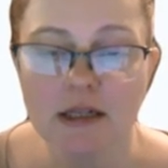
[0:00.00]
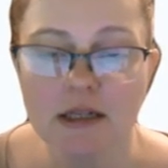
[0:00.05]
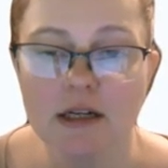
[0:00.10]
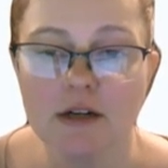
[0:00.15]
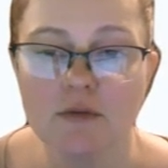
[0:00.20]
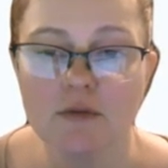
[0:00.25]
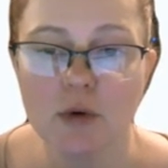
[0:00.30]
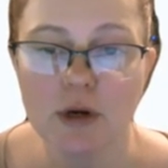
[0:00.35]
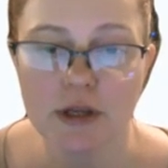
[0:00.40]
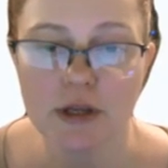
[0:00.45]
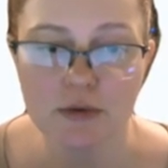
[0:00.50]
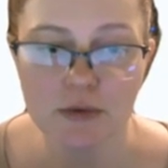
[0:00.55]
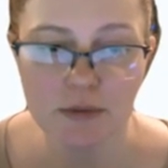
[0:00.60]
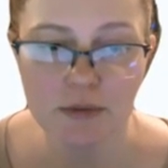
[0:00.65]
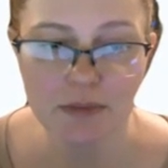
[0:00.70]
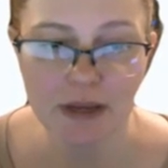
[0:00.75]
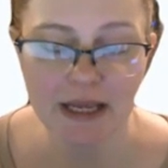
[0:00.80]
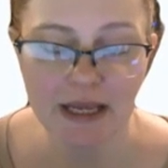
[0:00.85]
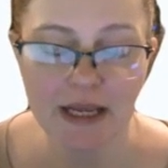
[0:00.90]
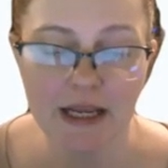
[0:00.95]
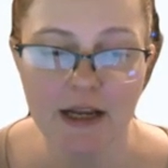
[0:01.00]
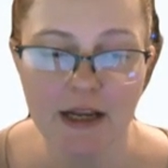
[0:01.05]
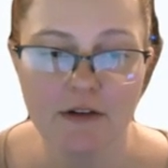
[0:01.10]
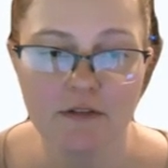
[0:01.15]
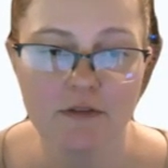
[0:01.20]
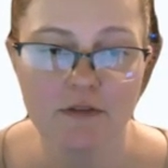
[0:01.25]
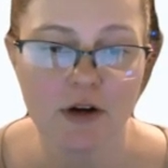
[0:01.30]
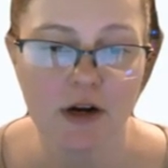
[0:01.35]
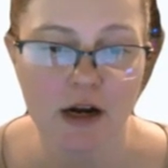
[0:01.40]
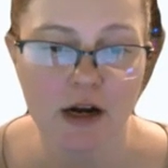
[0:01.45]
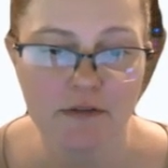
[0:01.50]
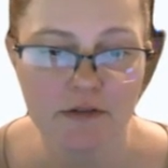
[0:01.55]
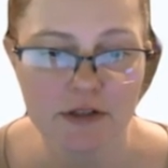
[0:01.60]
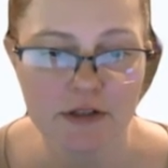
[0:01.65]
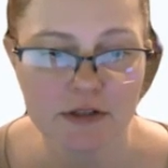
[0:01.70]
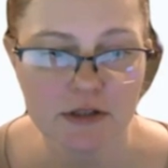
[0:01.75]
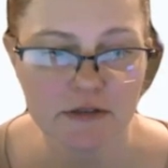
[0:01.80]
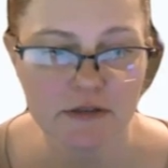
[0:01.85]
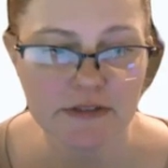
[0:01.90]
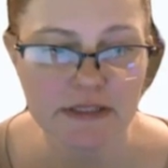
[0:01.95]
of what you would pay for
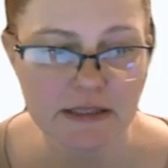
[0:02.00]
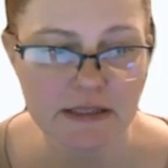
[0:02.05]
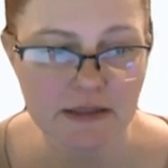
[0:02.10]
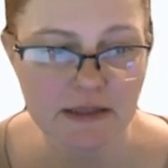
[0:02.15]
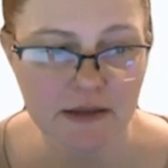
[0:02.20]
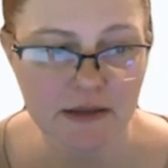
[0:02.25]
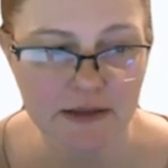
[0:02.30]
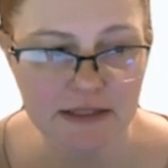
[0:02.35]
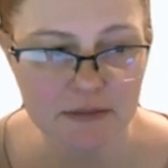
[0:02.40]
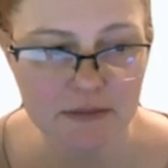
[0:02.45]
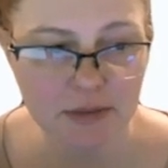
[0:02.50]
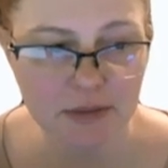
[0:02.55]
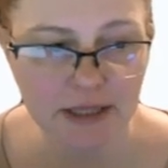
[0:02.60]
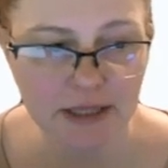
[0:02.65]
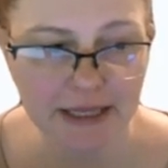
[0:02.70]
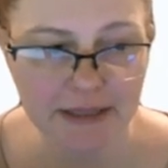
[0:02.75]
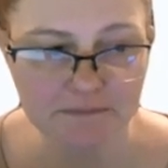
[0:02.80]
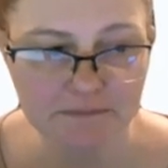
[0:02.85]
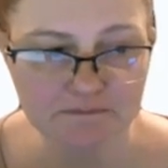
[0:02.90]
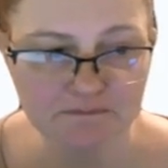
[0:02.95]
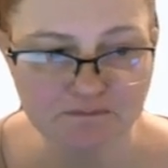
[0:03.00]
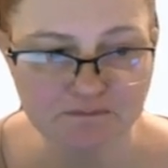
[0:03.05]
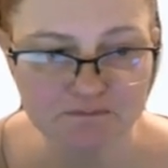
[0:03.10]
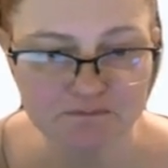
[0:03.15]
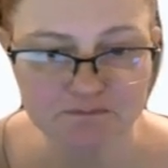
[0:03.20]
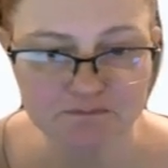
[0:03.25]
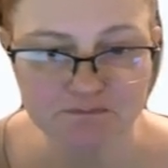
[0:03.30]
covered services on this plan.